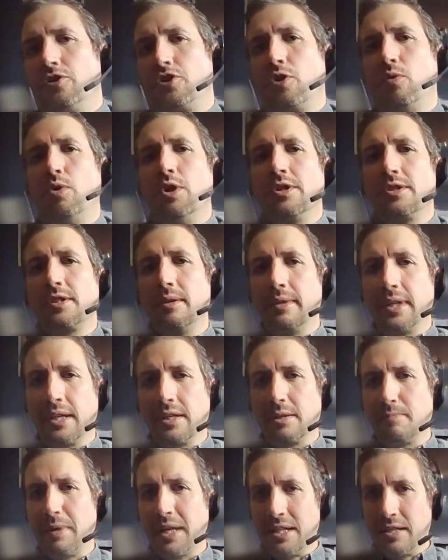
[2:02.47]
So once something
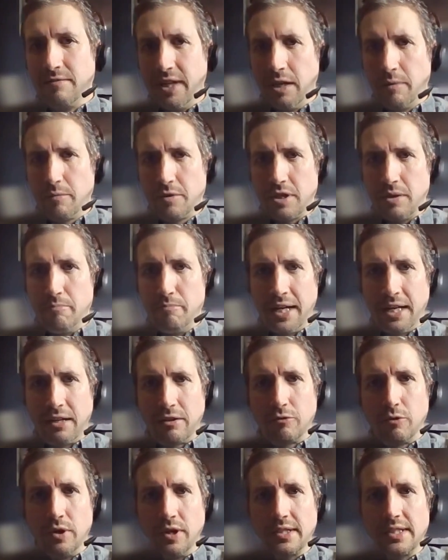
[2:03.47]
has been developed and been
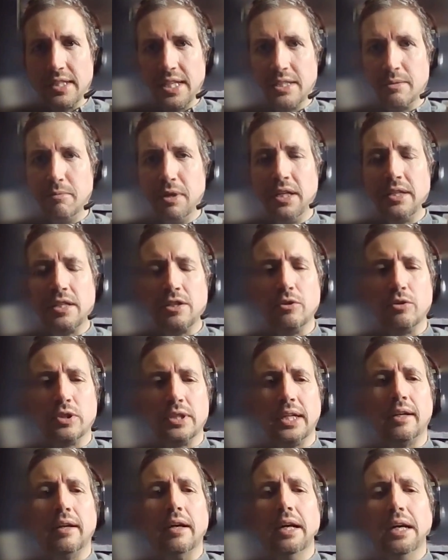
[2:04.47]
through an accessibility
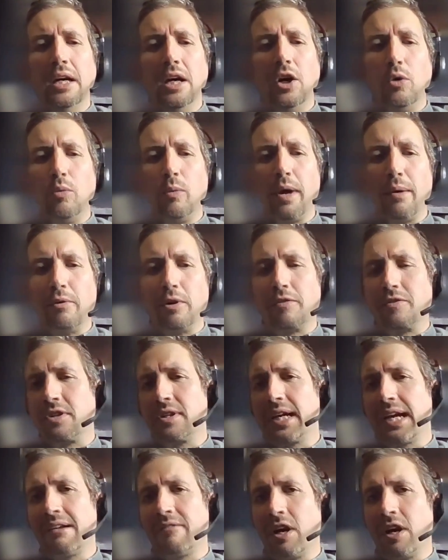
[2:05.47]
audit, we will often
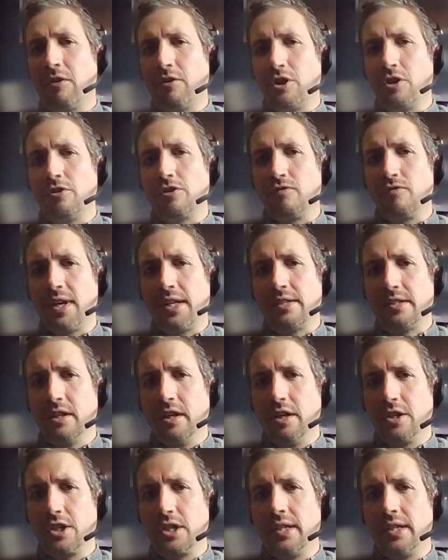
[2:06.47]
carry out user research.